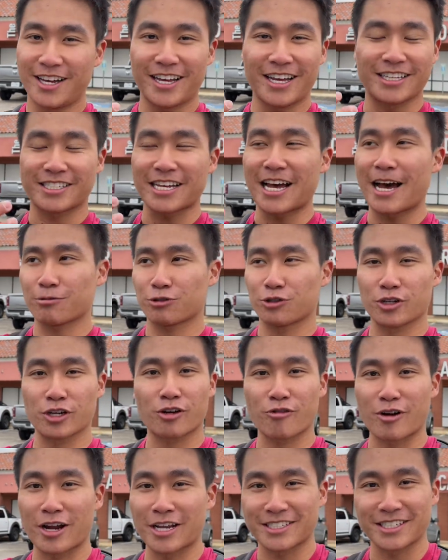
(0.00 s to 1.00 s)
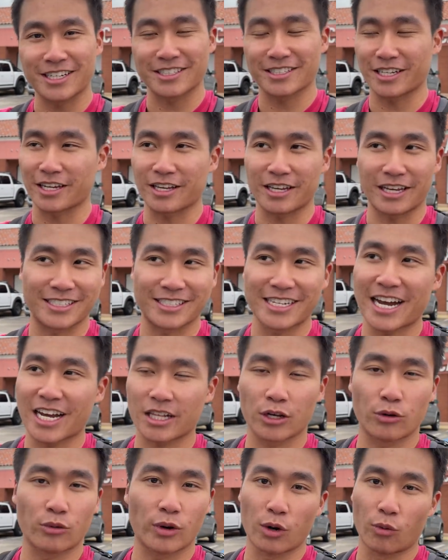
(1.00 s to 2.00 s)
It's absolutely crazy. It's like
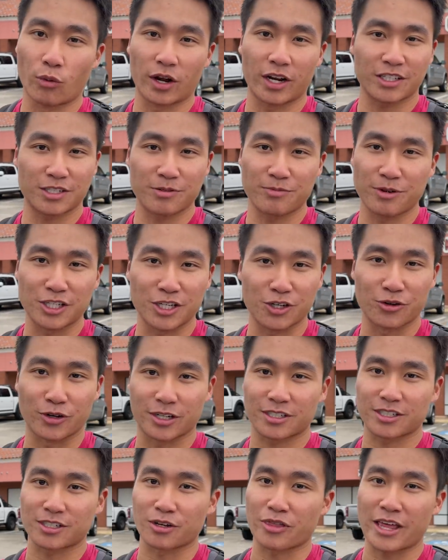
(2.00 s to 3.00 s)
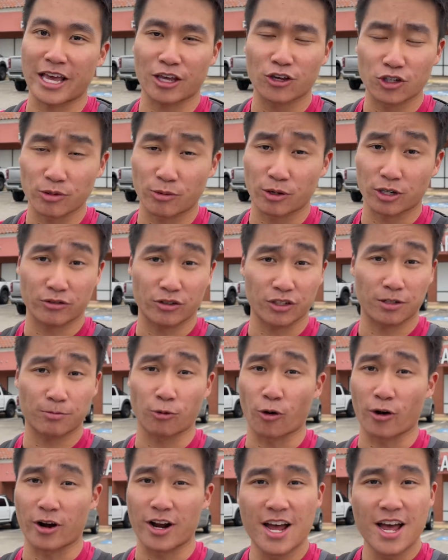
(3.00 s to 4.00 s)
exactly what I want to be doing. So thank you so much for the
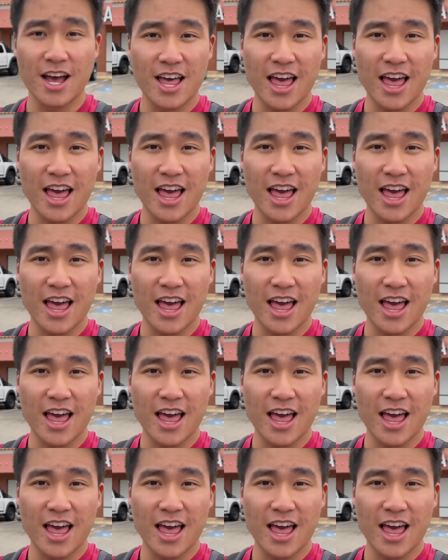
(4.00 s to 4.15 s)
support.